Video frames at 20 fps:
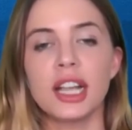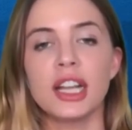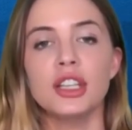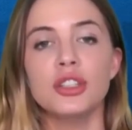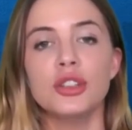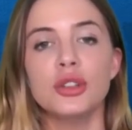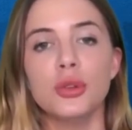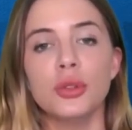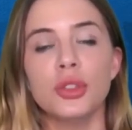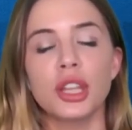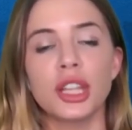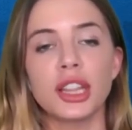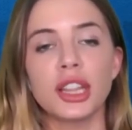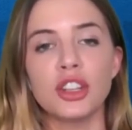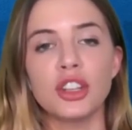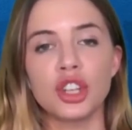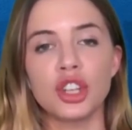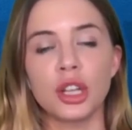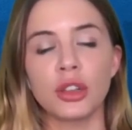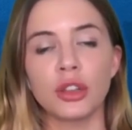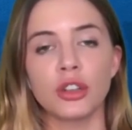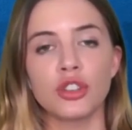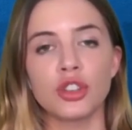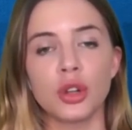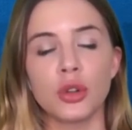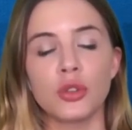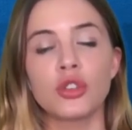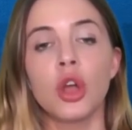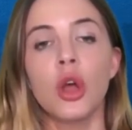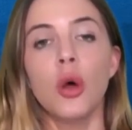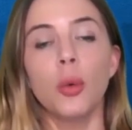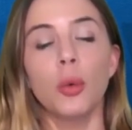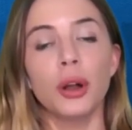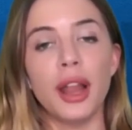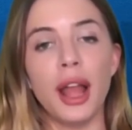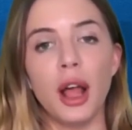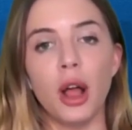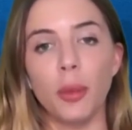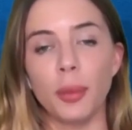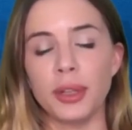I do think that Chandler Jones
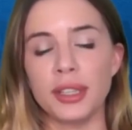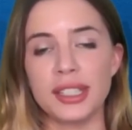would help.